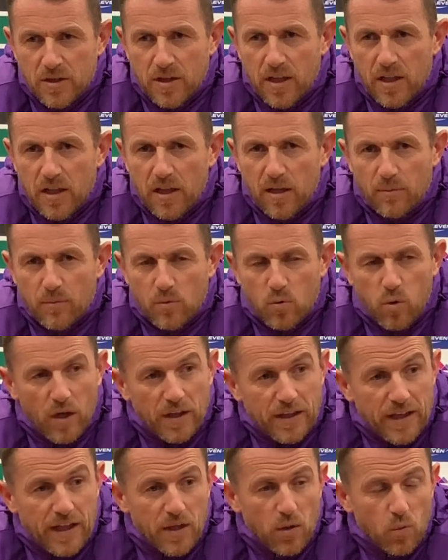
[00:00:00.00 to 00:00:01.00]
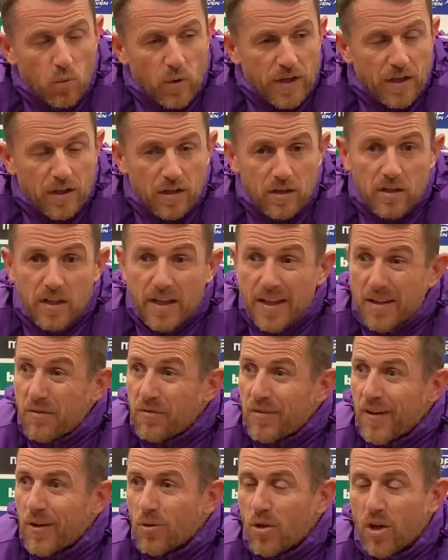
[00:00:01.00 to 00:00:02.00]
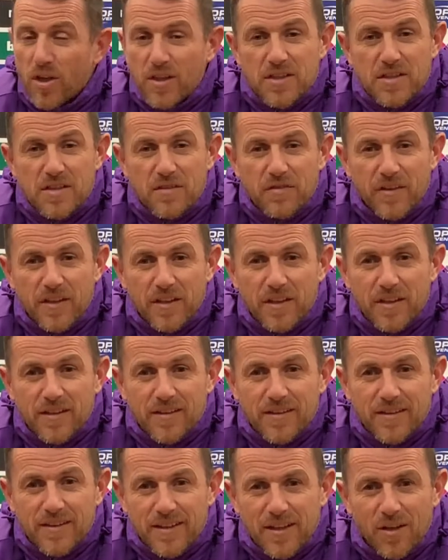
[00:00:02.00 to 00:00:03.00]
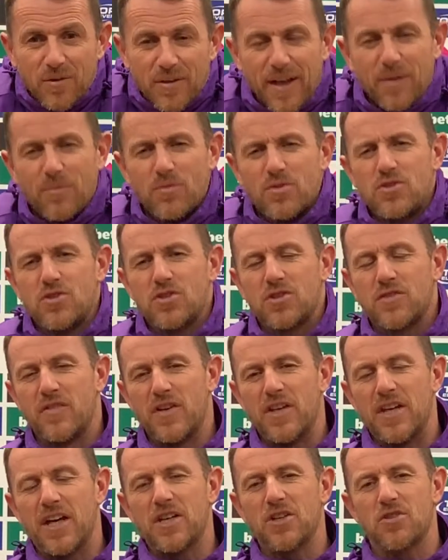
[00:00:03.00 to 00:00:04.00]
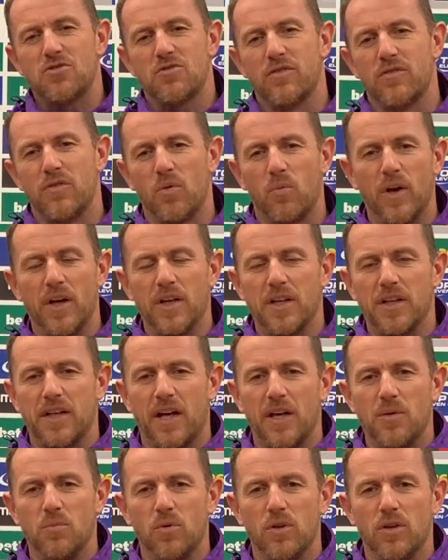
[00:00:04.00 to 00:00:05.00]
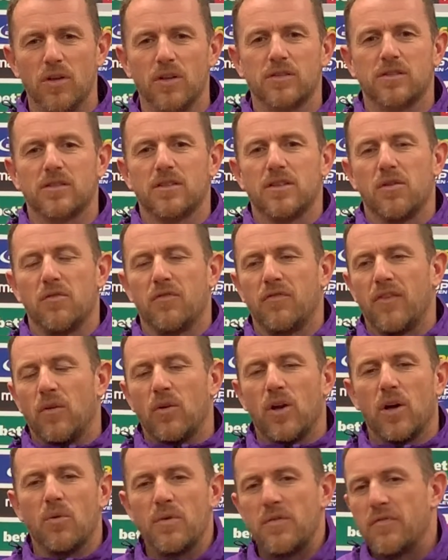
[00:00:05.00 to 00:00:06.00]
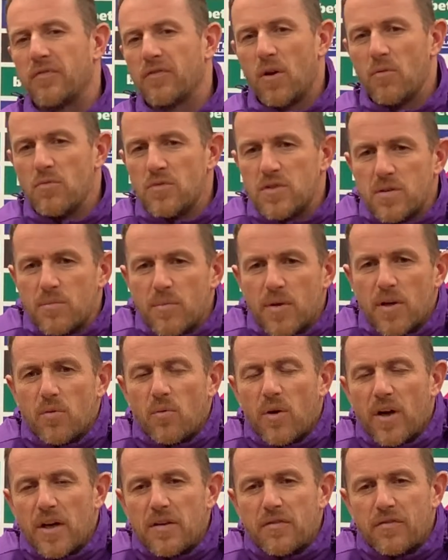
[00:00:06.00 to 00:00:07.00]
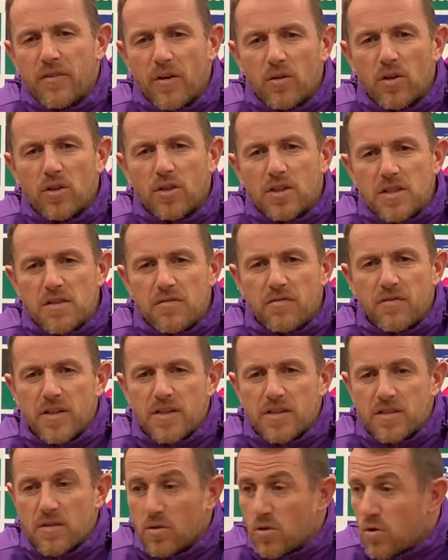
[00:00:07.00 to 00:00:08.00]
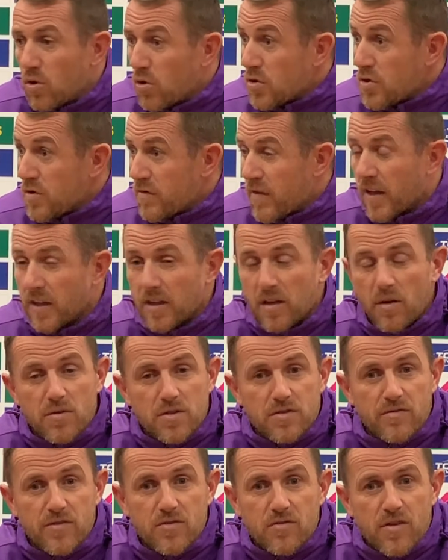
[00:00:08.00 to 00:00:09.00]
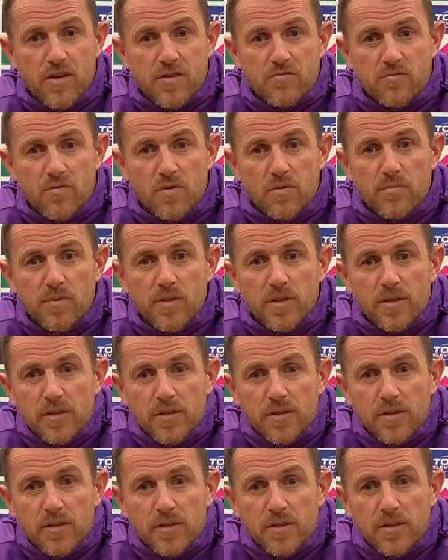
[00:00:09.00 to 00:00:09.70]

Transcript: um, quite get the winner, it felt like a defeat. You know, and that was just the nature of the way the game worked. You know, it felt like we'd thrown something away. It felt like a defeat. So of course you then go into the dressing room